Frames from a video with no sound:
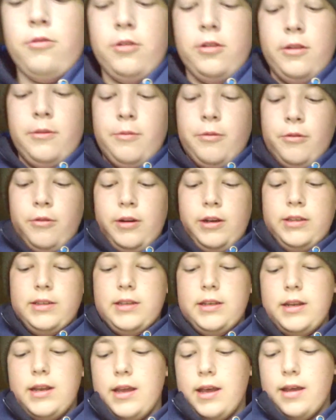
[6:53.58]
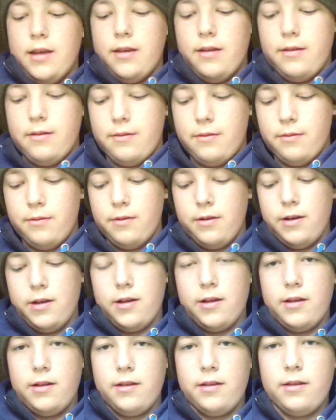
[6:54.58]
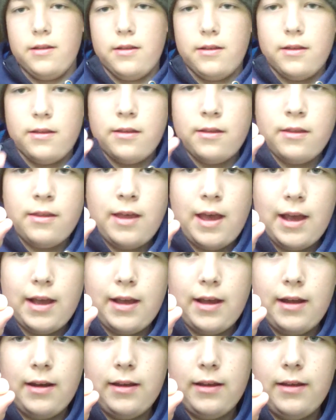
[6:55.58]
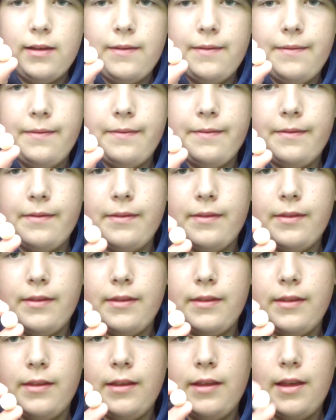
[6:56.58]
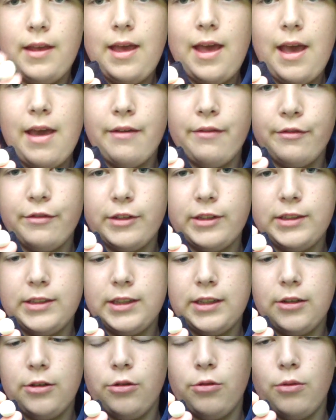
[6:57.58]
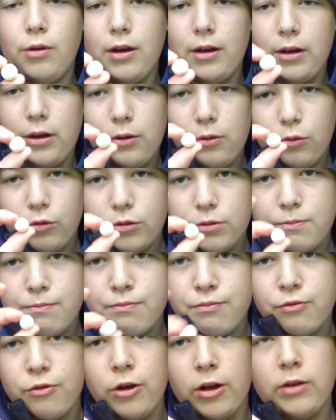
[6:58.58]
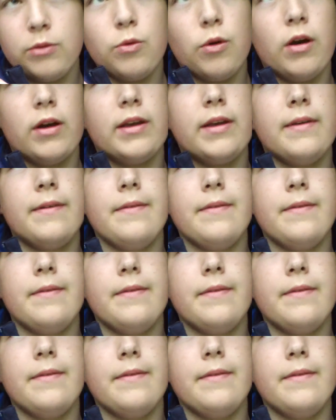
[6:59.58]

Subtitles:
of the boilies in there were that colour. Every single one was bright white,